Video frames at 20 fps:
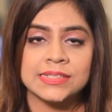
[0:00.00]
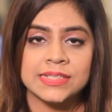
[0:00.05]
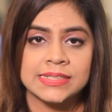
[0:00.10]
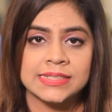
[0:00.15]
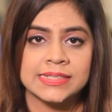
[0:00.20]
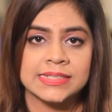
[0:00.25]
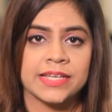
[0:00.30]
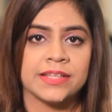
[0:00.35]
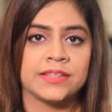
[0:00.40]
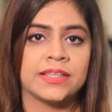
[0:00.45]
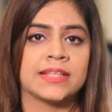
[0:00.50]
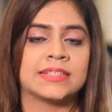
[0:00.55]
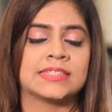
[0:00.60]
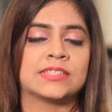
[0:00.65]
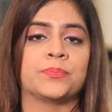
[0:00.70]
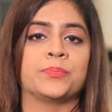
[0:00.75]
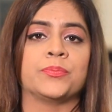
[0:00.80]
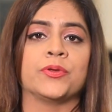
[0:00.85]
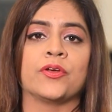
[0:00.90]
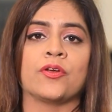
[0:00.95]
instead, that's
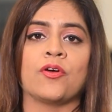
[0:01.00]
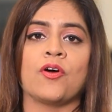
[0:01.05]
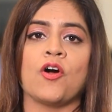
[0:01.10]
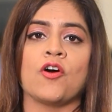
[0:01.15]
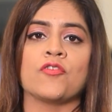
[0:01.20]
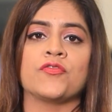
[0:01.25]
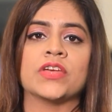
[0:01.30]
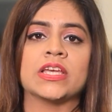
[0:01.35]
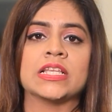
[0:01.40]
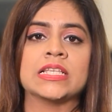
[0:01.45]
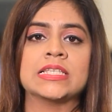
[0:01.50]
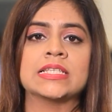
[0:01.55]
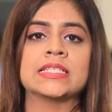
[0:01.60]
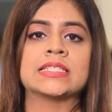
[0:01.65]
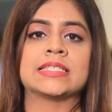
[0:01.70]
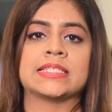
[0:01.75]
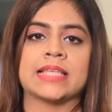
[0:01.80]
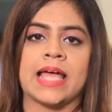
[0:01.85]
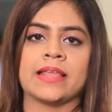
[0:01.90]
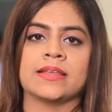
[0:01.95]
the Bureau of Indian
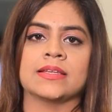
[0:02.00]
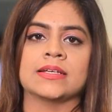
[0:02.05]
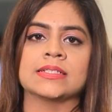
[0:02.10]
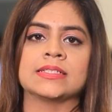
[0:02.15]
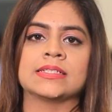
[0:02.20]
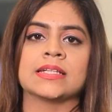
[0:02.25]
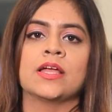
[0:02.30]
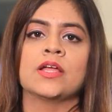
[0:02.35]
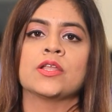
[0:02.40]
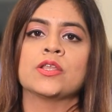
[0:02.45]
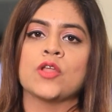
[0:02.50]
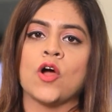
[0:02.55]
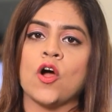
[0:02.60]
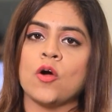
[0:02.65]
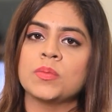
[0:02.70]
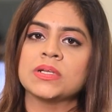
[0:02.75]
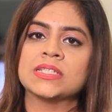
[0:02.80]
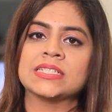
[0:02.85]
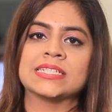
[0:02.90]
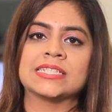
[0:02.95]
Standards,
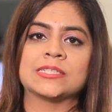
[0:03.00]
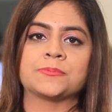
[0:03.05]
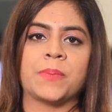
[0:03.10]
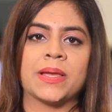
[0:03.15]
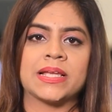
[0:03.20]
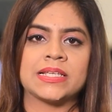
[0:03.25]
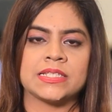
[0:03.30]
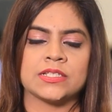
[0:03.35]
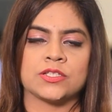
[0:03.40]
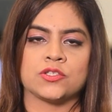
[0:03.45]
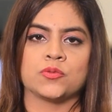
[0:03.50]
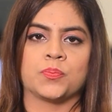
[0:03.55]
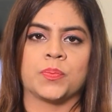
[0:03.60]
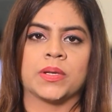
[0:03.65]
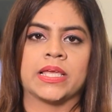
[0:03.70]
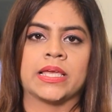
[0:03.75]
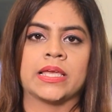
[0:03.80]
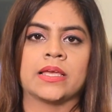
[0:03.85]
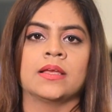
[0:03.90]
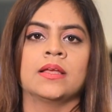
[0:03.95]
norm is expected to
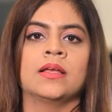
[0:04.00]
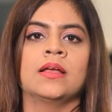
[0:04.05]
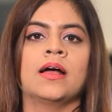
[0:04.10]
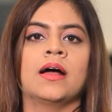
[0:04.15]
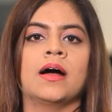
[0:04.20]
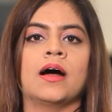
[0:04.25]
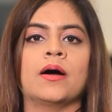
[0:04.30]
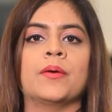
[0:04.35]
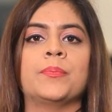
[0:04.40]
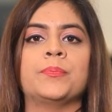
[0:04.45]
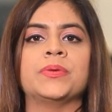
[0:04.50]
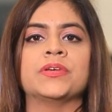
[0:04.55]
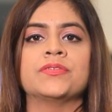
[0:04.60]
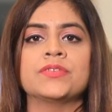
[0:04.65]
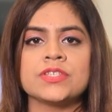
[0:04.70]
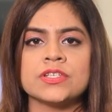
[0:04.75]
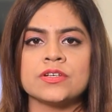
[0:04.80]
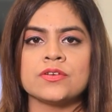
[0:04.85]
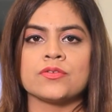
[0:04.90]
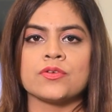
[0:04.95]
play a
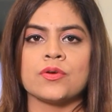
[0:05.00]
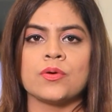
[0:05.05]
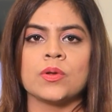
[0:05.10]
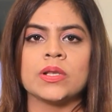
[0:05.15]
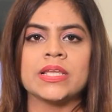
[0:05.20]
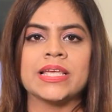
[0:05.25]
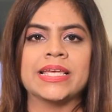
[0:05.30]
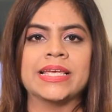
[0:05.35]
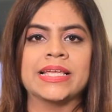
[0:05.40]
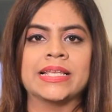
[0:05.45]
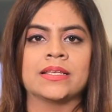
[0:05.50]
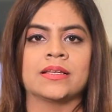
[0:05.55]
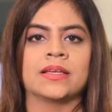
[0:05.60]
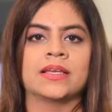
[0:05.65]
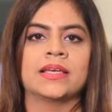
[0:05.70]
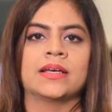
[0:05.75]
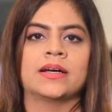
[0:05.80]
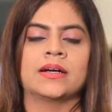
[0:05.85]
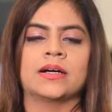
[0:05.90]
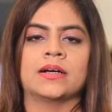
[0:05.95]
pivotal role in
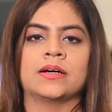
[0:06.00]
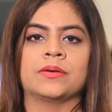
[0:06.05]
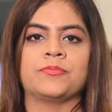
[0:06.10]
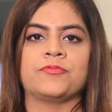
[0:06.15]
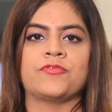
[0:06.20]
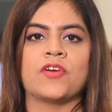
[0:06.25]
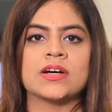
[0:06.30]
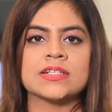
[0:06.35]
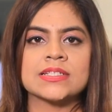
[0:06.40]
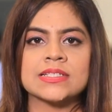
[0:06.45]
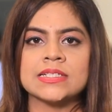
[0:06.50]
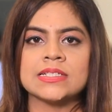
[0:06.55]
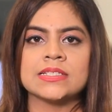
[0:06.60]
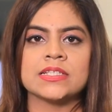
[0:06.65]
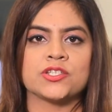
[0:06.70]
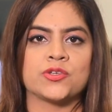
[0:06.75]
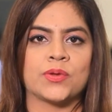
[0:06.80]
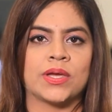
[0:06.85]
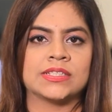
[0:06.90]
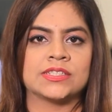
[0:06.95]
fastening
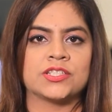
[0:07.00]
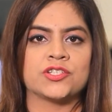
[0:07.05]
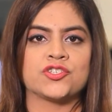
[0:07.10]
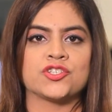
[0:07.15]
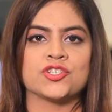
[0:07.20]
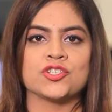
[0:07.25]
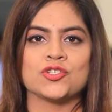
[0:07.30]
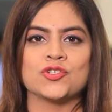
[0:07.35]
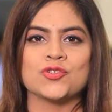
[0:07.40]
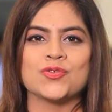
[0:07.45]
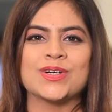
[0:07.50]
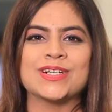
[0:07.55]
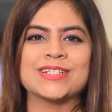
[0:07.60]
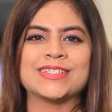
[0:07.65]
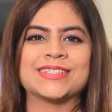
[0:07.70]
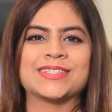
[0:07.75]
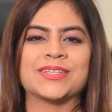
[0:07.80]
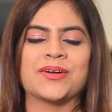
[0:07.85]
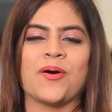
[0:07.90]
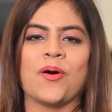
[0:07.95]
the transition
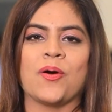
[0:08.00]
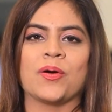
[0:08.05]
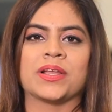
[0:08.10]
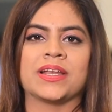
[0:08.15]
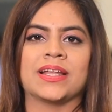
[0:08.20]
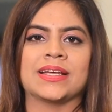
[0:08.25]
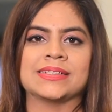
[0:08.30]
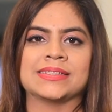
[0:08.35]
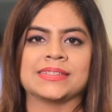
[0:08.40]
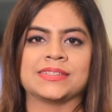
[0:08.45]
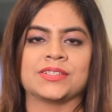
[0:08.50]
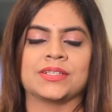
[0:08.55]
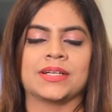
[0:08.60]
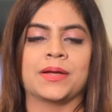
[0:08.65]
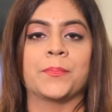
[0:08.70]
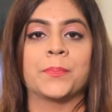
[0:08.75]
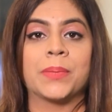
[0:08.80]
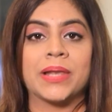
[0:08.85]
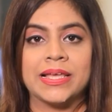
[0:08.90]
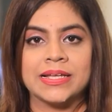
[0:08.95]
towards the organized
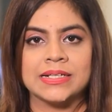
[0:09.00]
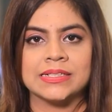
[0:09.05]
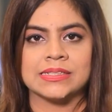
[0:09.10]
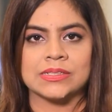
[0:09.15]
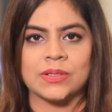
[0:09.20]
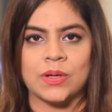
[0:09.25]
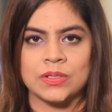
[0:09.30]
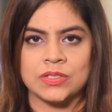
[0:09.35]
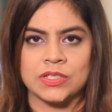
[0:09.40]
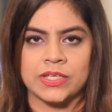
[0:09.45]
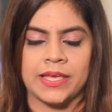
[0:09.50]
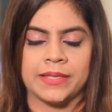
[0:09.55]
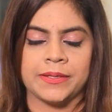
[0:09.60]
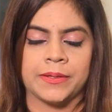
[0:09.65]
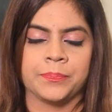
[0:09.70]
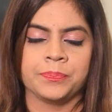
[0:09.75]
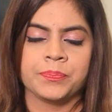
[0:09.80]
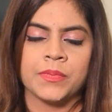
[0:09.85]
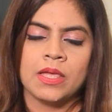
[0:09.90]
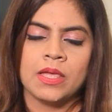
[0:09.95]
players altogether.